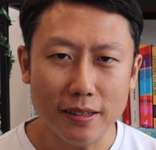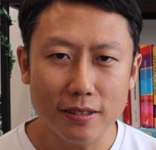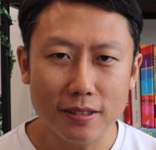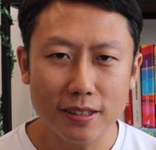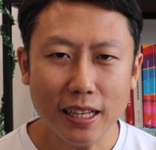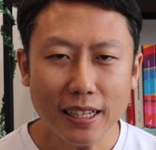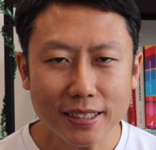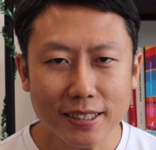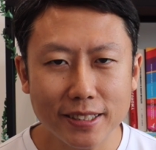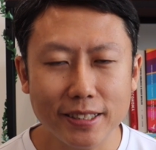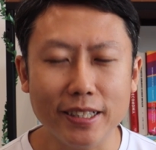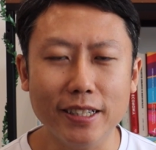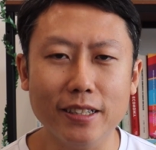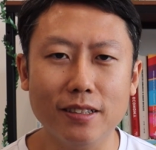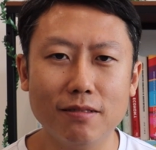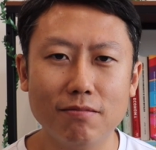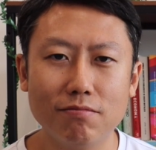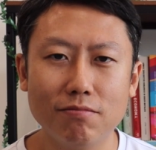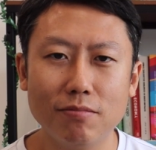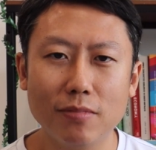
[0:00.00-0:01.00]
That
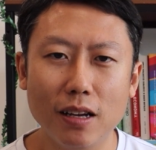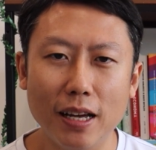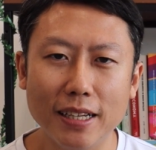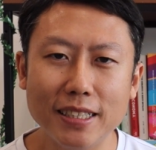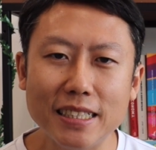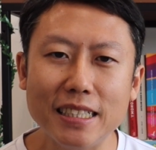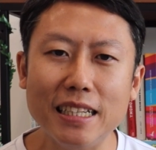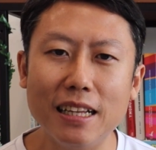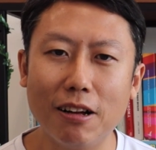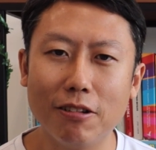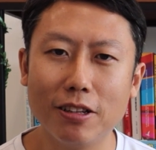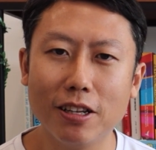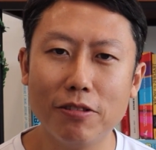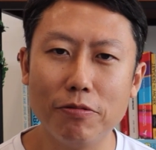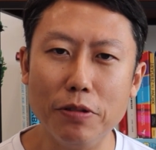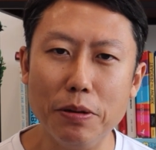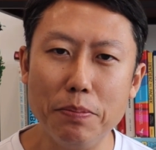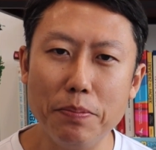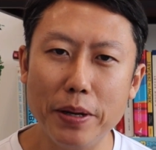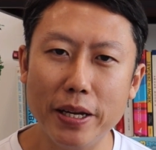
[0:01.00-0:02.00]
said, Estee Lauder
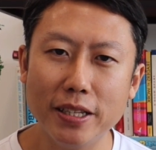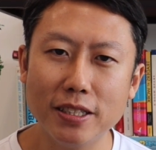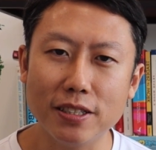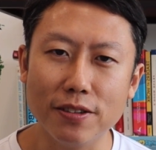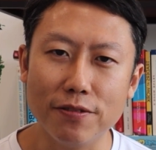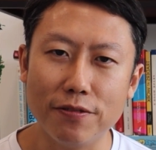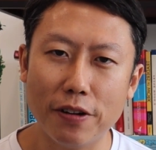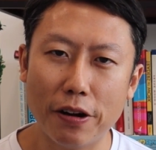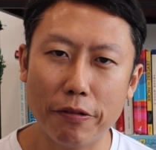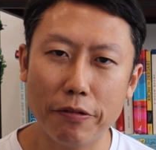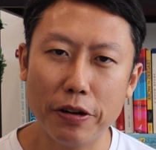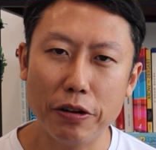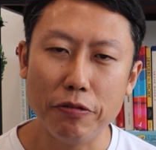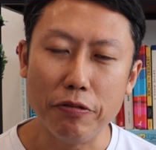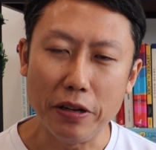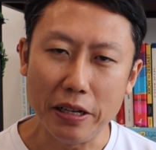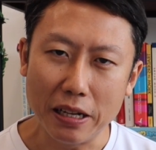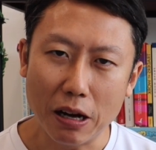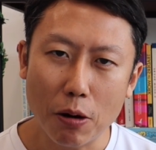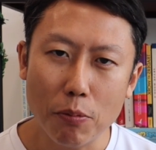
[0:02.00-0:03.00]
remains a very
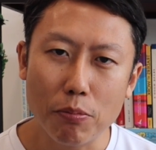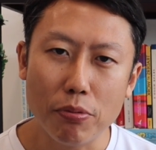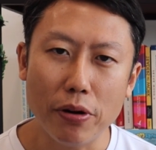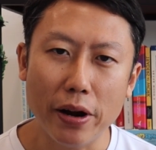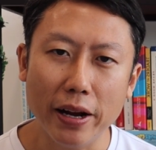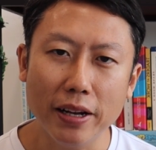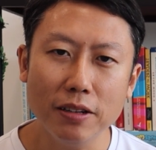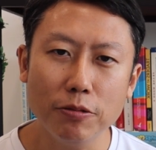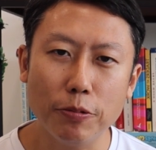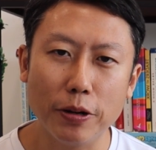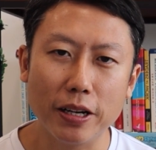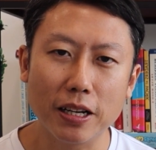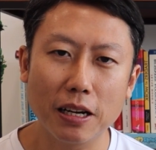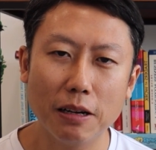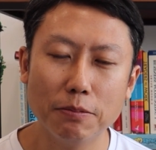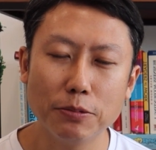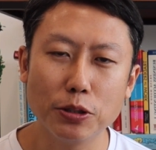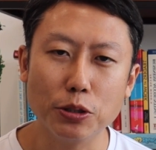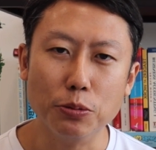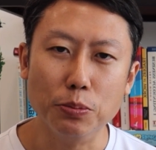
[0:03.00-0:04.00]
renowned brand when it
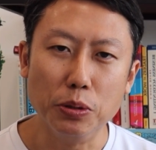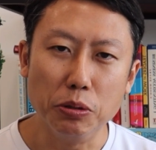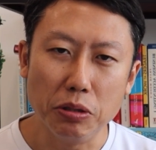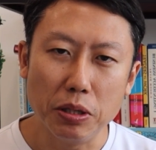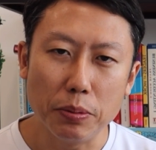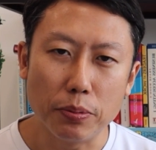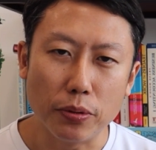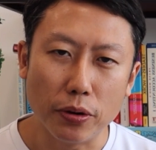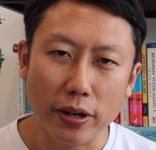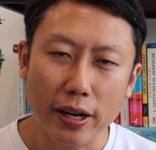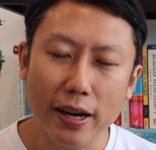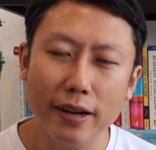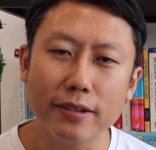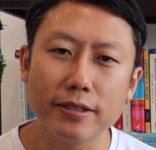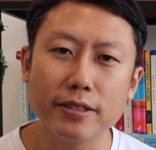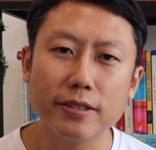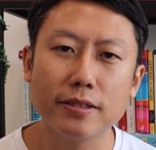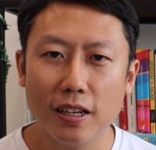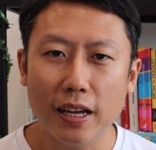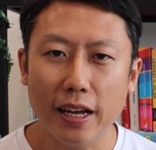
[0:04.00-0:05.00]
comes to beauty
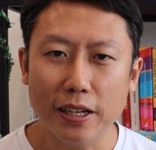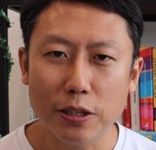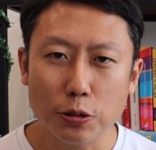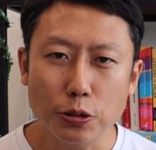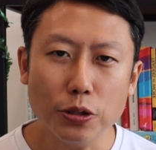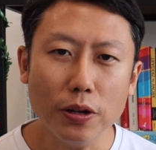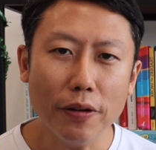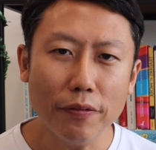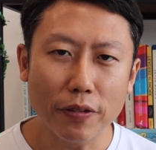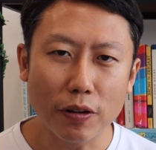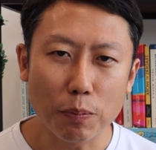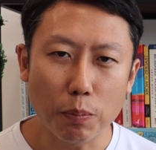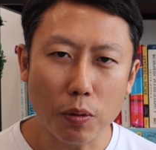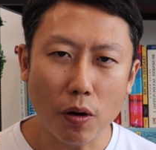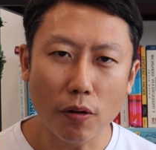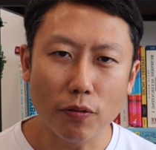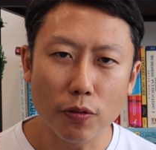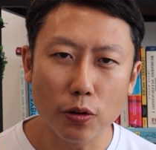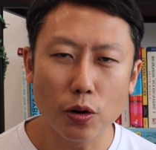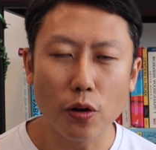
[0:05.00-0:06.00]
products. And you also have a
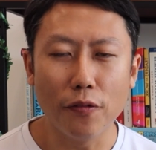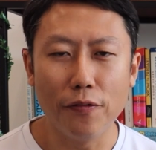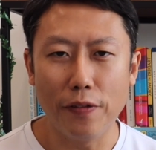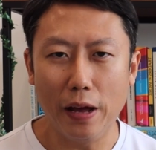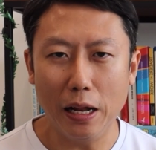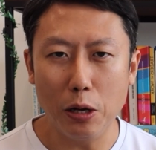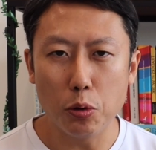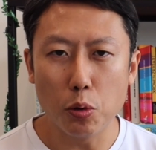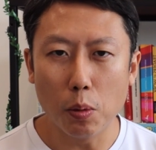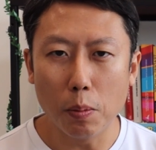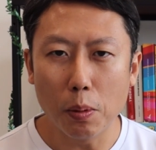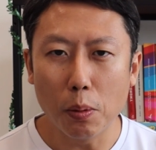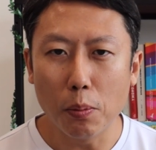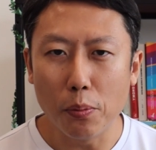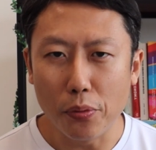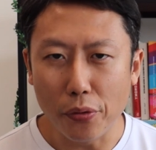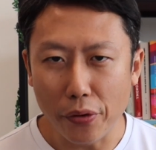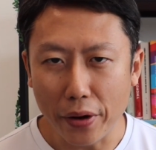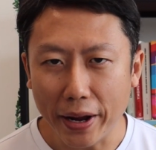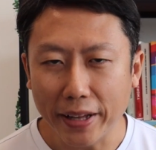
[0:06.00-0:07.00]
portfolio of valuable
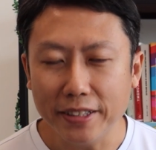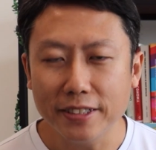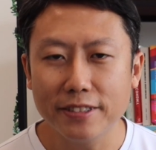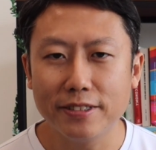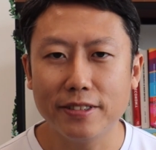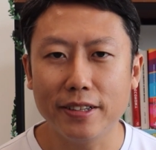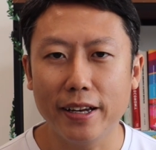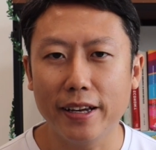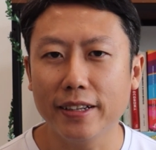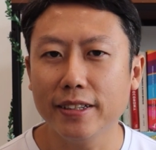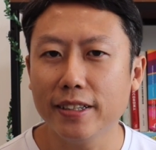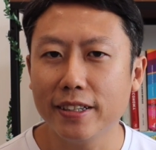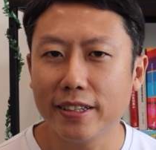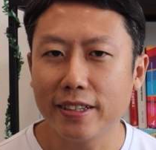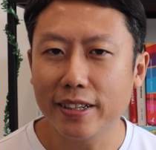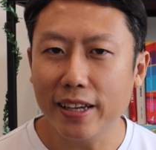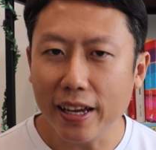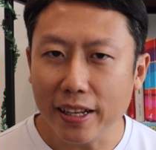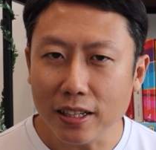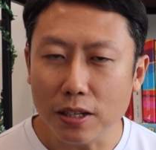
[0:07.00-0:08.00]
brands that
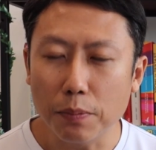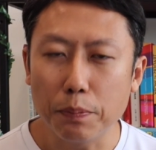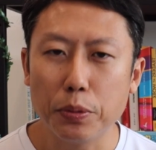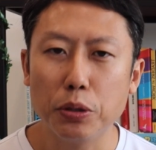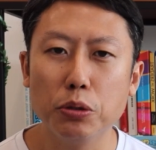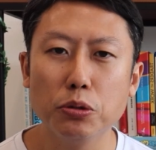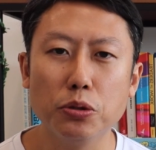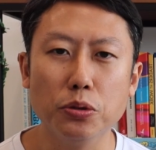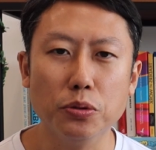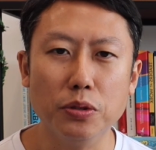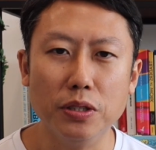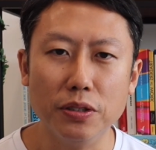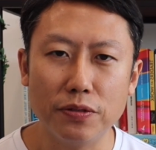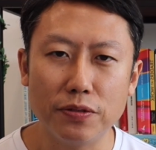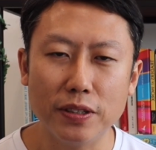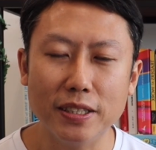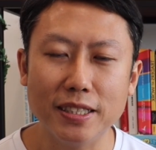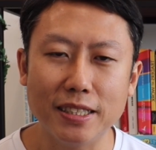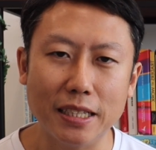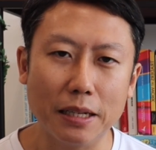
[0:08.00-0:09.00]
it can appeal to
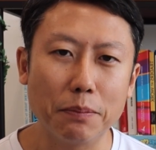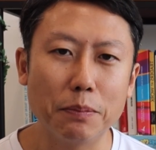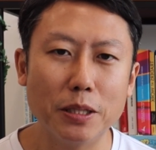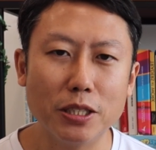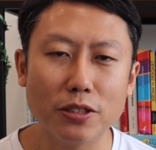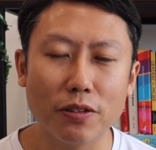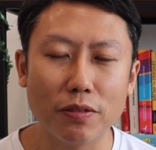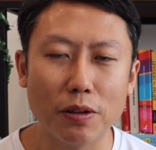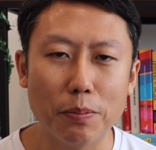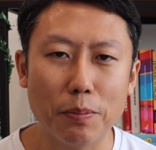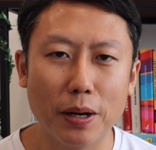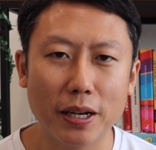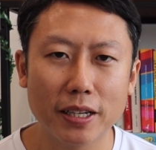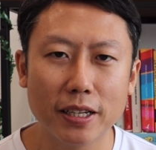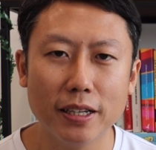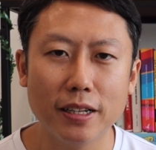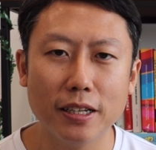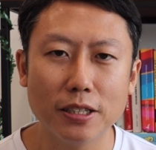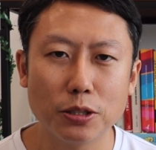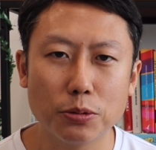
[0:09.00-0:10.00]
different segments of the
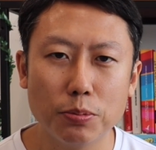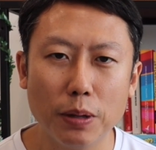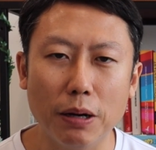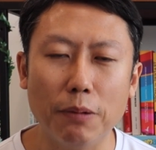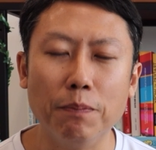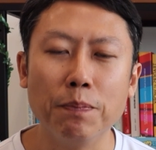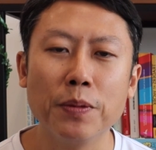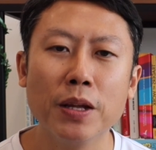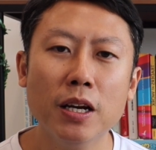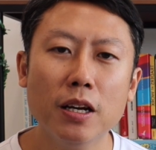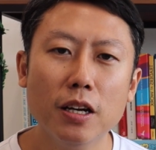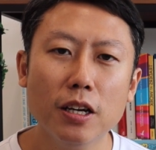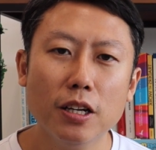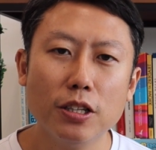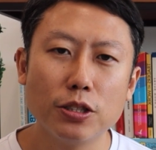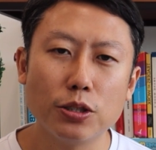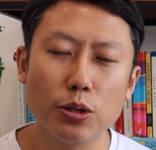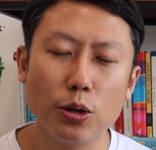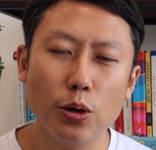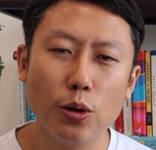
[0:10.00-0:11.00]
market as well.
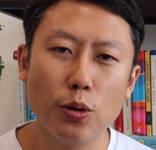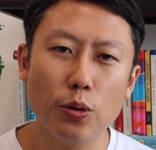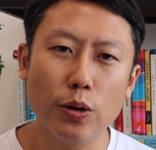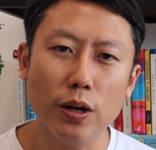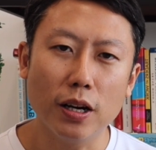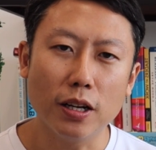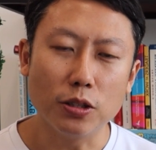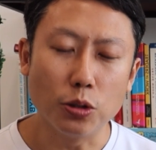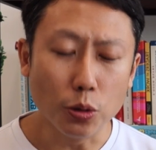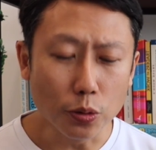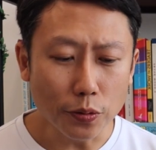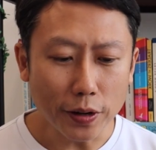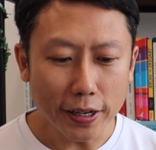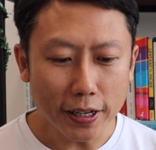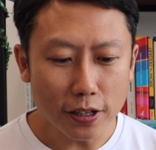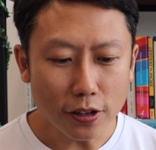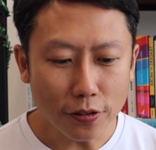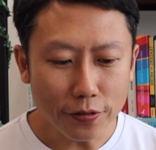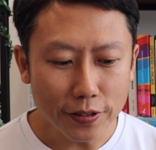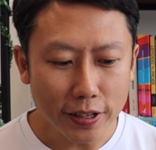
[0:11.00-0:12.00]
So don't write
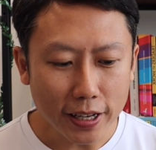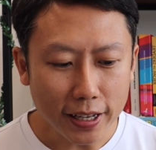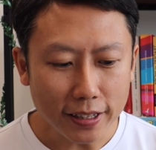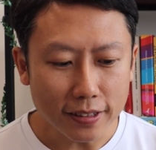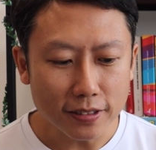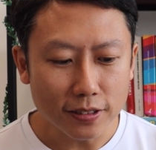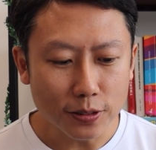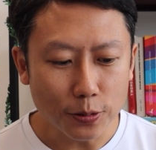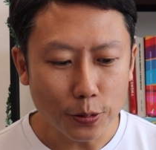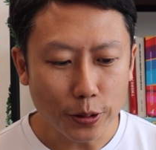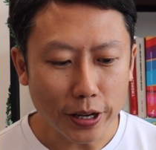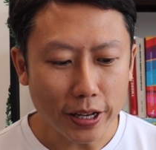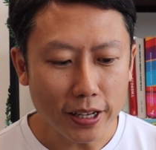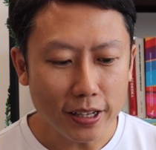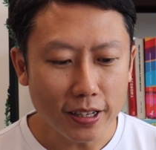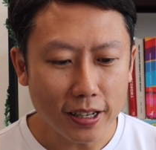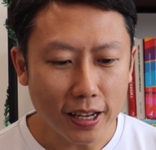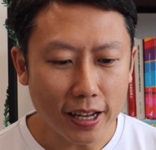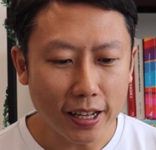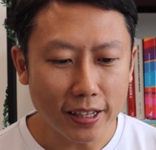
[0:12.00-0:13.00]
it off yet,
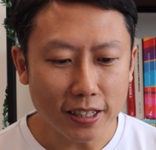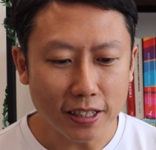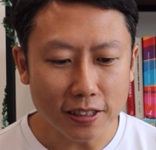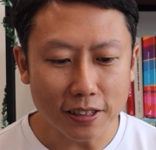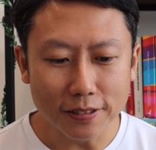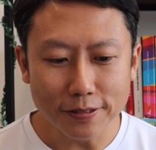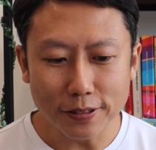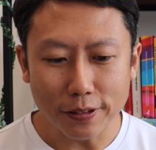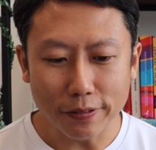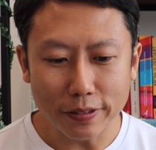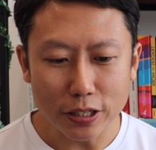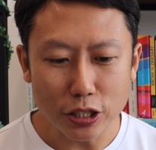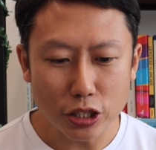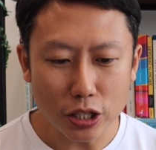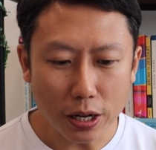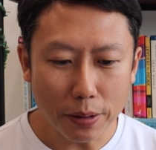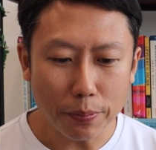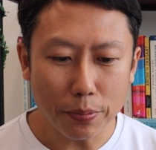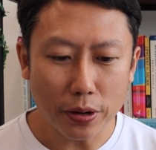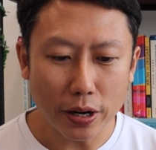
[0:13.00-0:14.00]
okay? And in terms of the
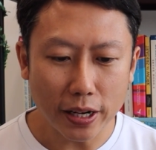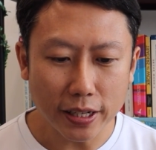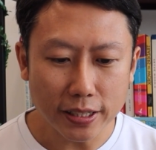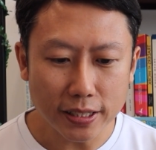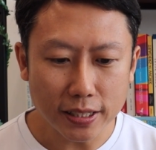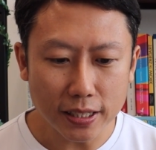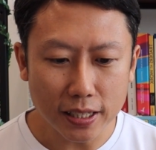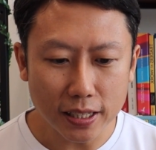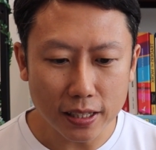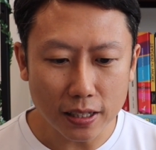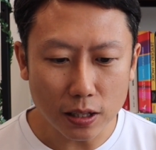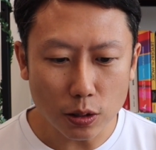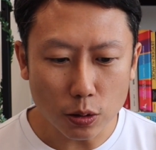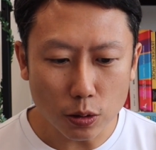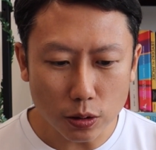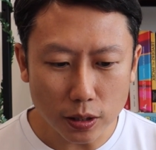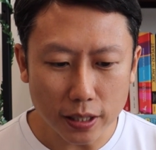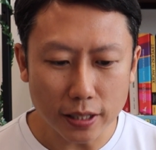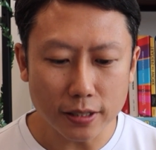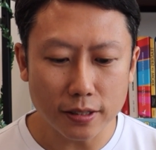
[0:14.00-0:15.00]
share price, it
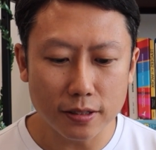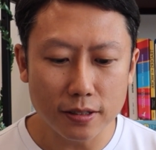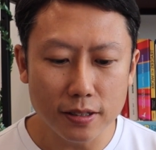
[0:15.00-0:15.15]
is